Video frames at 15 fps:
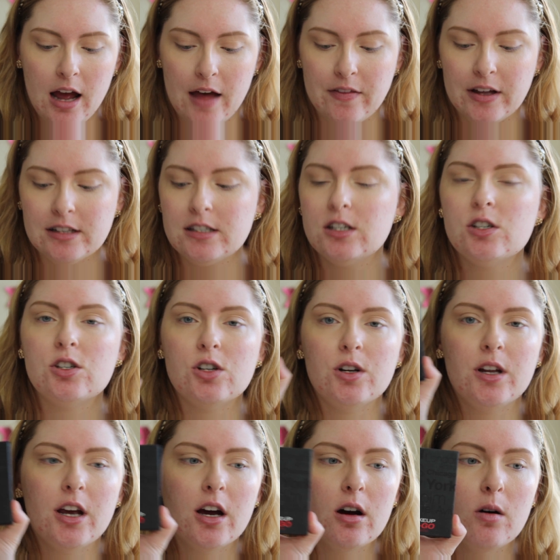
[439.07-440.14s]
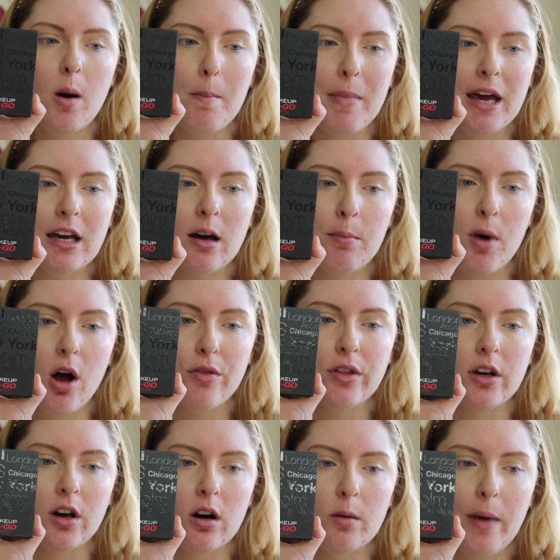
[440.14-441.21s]
and that's the Studio Makeup On The
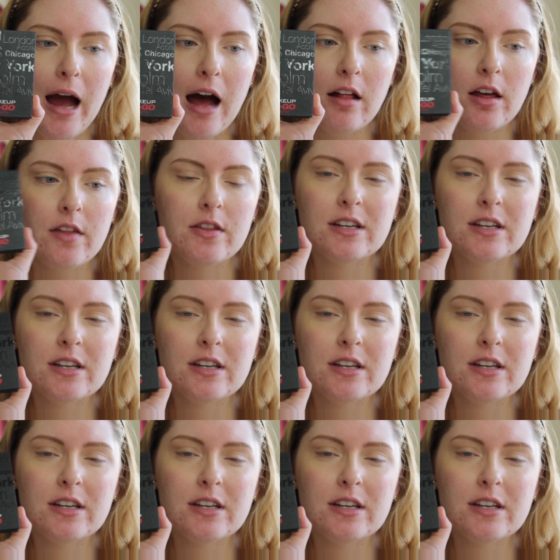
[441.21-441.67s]
Go palette.